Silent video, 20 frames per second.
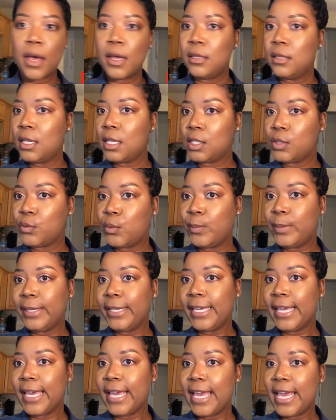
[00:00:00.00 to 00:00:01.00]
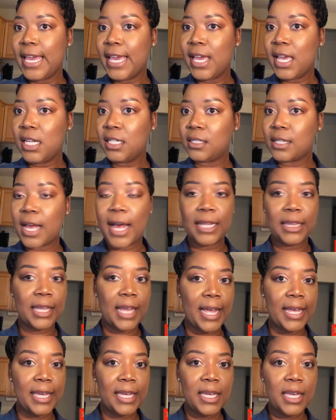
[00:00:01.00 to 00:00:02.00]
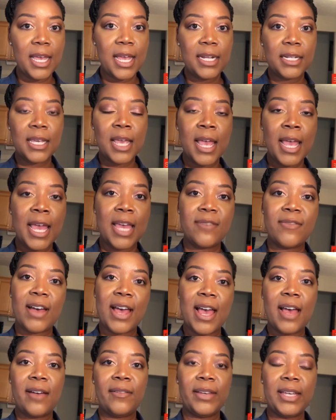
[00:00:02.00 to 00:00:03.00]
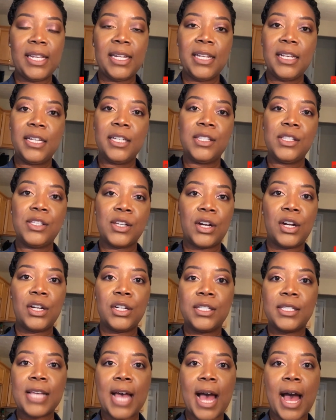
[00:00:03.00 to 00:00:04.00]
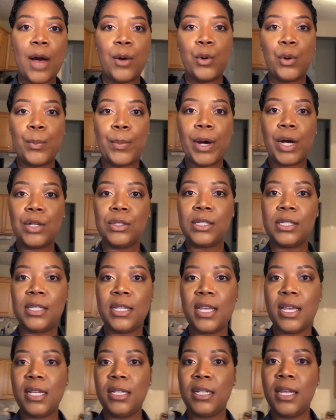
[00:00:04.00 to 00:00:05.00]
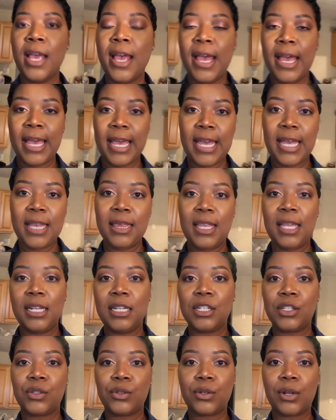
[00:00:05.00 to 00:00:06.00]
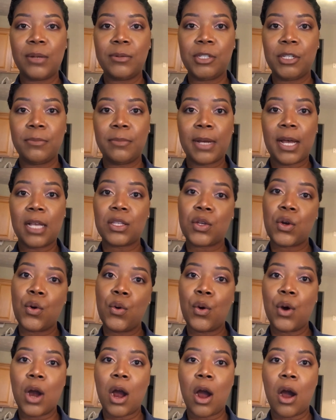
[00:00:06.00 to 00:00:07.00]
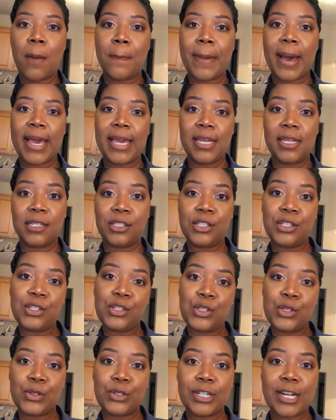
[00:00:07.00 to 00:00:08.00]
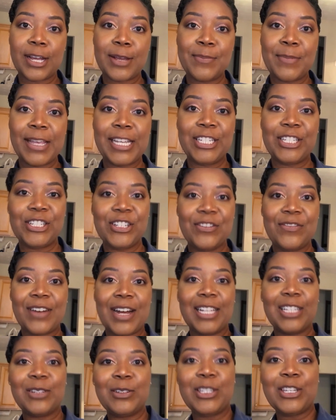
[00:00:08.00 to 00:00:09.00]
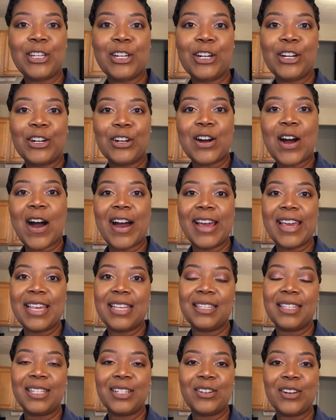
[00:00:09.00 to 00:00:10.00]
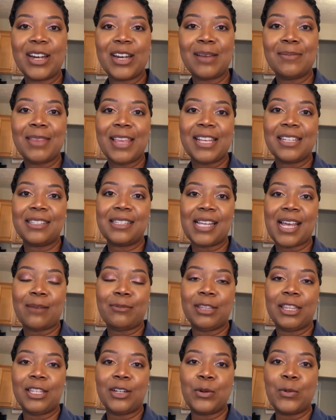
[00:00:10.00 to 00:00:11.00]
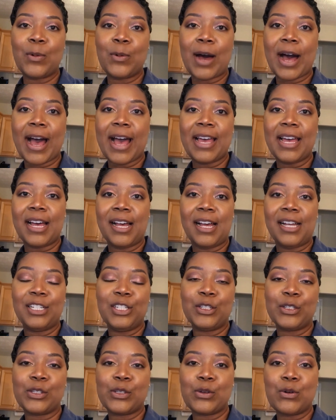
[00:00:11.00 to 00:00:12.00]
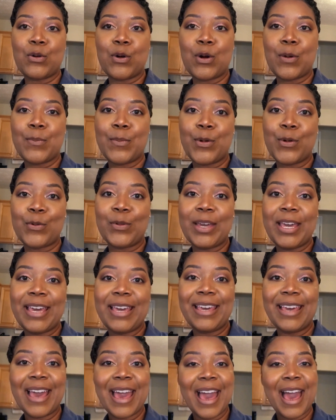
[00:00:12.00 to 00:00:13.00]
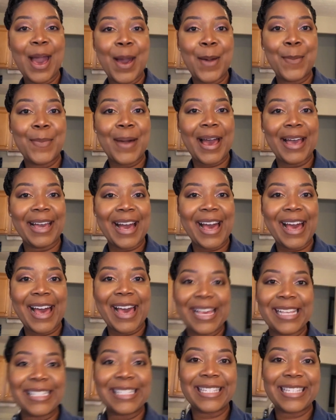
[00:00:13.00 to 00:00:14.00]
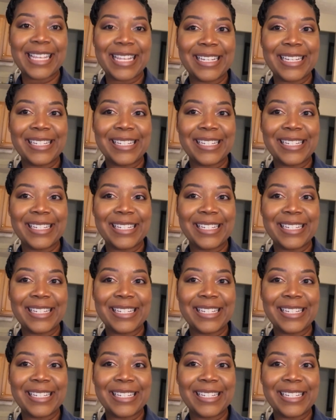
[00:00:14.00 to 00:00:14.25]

This will be it. I like it. If I have any concerns, I will post it in the description box or on my Insta story. Make sure you're following your girl on Instagram. That's Tabitha Y underscore Marie. Bye guys.